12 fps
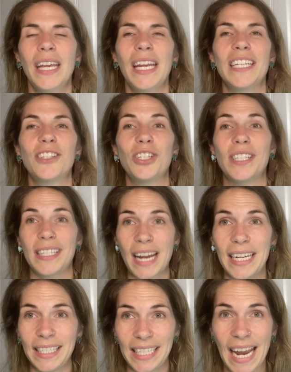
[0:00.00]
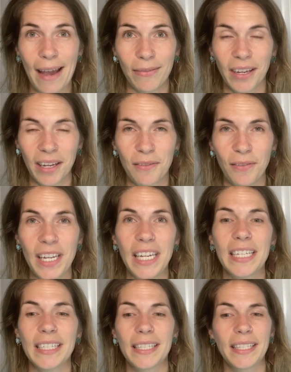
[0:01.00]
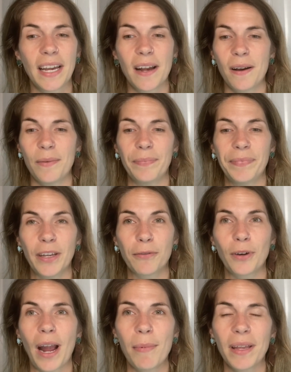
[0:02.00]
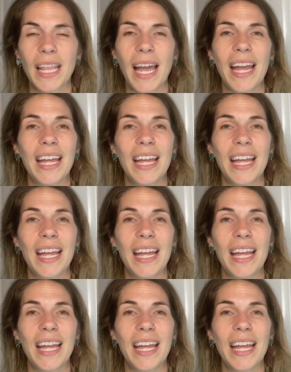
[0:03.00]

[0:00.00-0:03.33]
It's just nice to have the convenience of grabbing that,